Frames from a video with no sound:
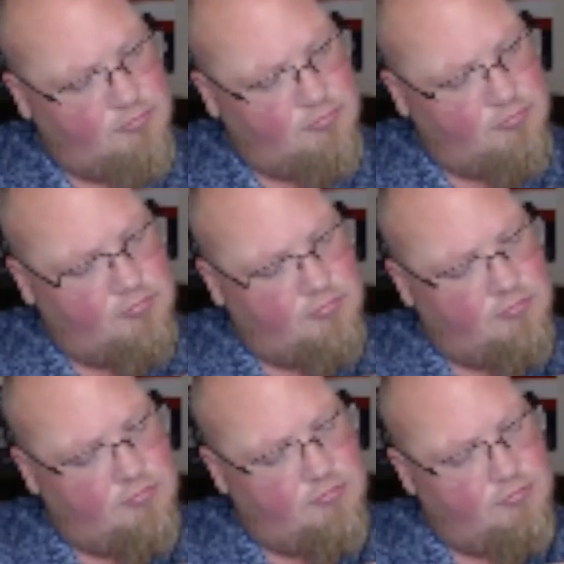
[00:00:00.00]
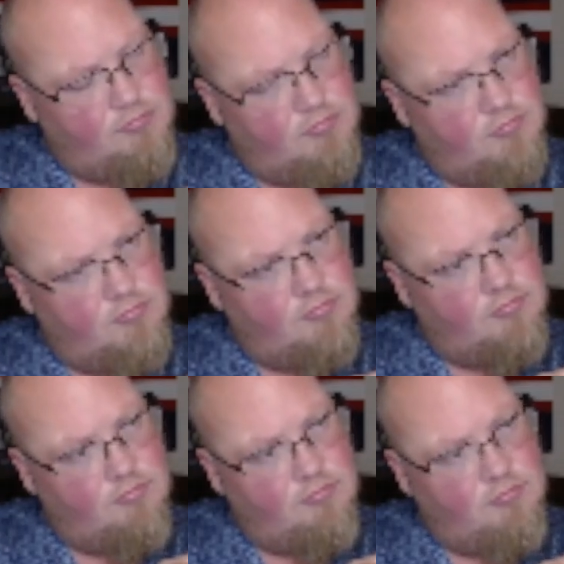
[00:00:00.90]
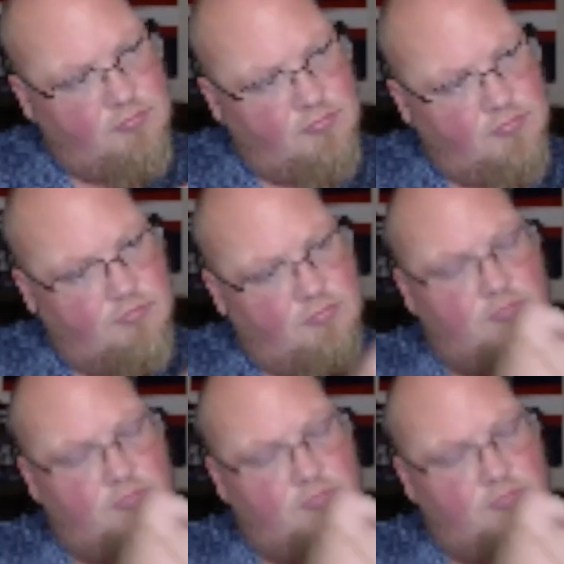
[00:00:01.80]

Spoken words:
No words are spoken by the person on screen.